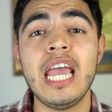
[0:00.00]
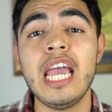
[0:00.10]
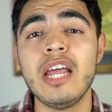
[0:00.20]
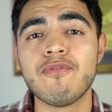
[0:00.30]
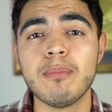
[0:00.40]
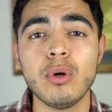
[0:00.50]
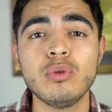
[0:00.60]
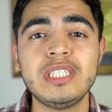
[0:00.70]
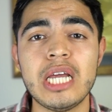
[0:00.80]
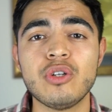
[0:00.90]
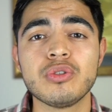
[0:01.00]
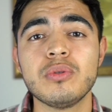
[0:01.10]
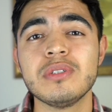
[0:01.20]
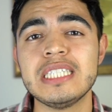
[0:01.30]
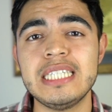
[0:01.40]
and for most dental
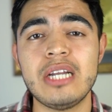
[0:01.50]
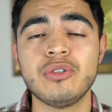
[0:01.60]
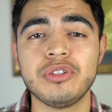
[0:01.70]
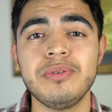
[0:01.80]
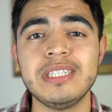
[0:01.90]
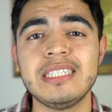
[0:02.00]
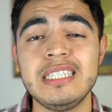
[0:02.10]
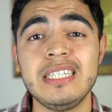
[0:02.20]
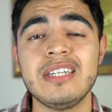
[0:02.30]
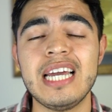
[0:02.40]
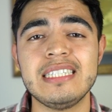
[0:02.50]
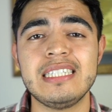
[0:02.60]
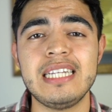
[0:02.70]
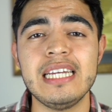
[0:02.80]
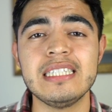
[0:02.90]
schools and dental students in the United
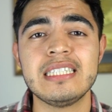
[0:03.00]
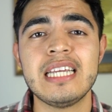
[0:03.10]
States,